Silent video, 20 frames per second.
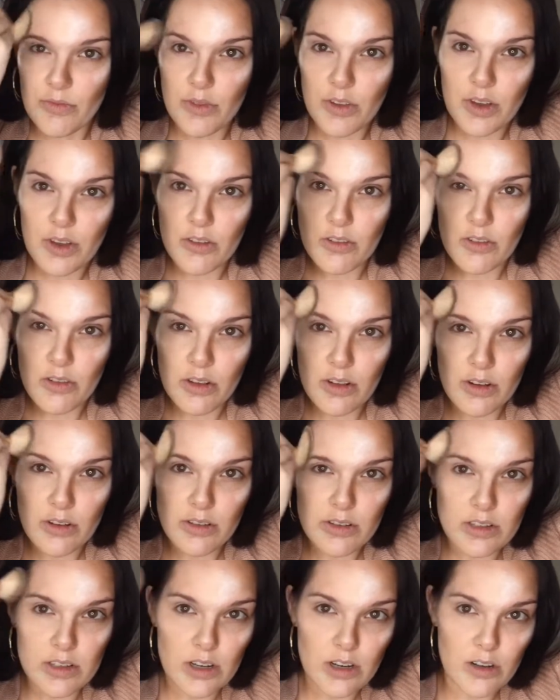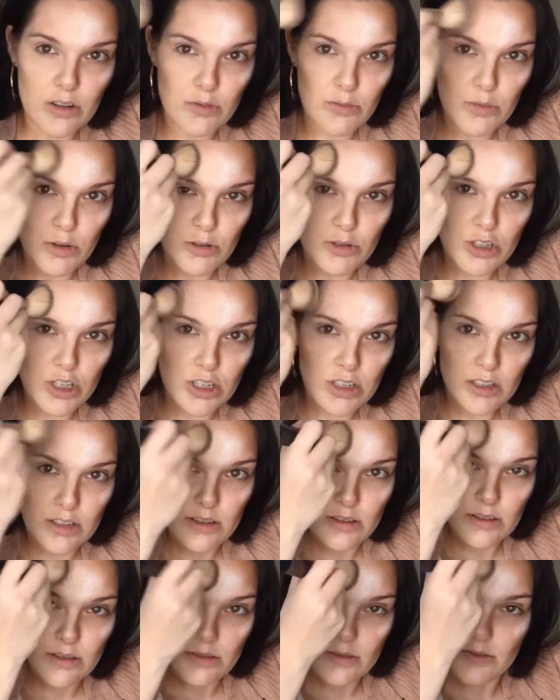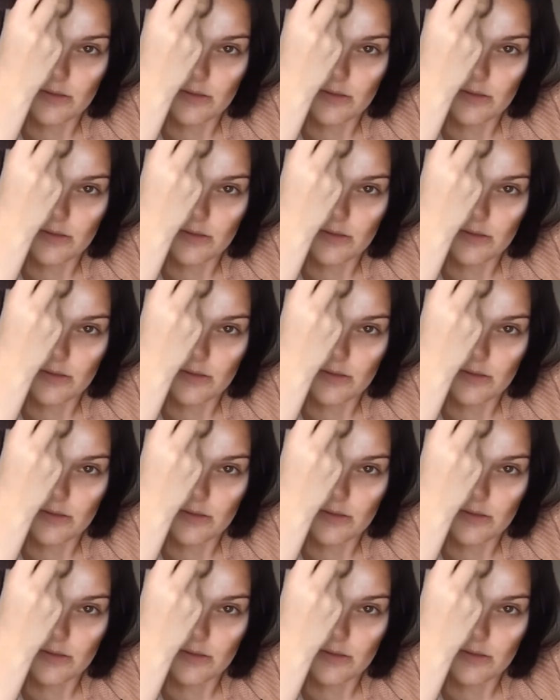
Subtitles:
You could do little circle motions.